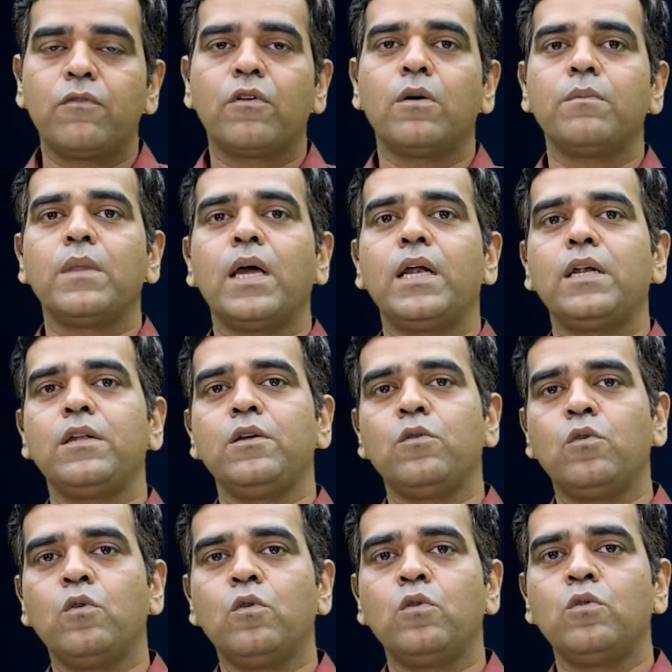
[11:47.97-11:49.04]
from that,
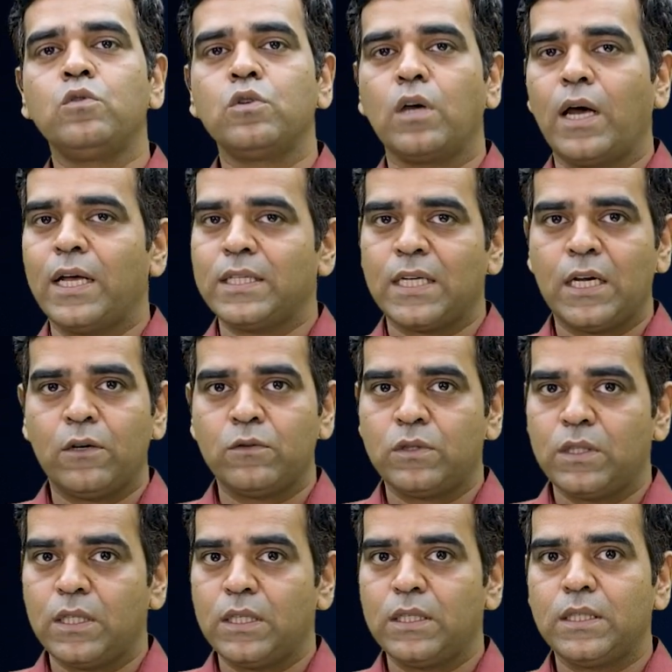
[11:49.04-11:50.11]
you, as I have
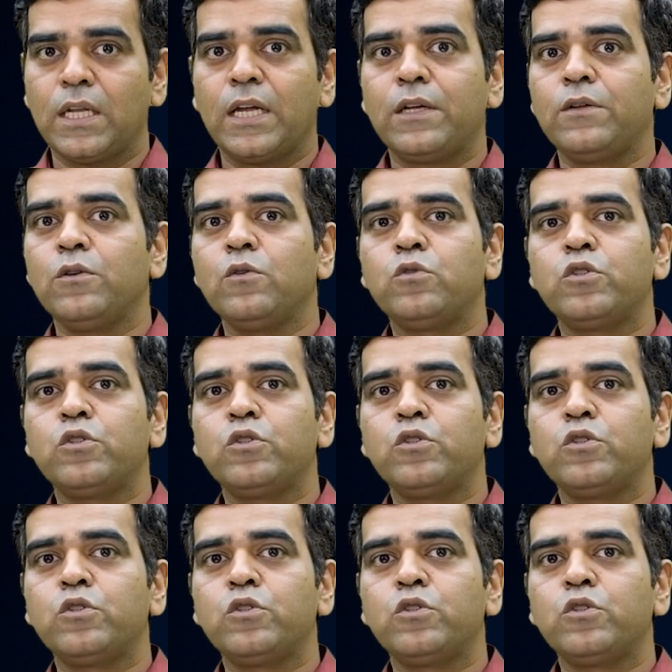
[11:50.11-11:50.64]
said, that you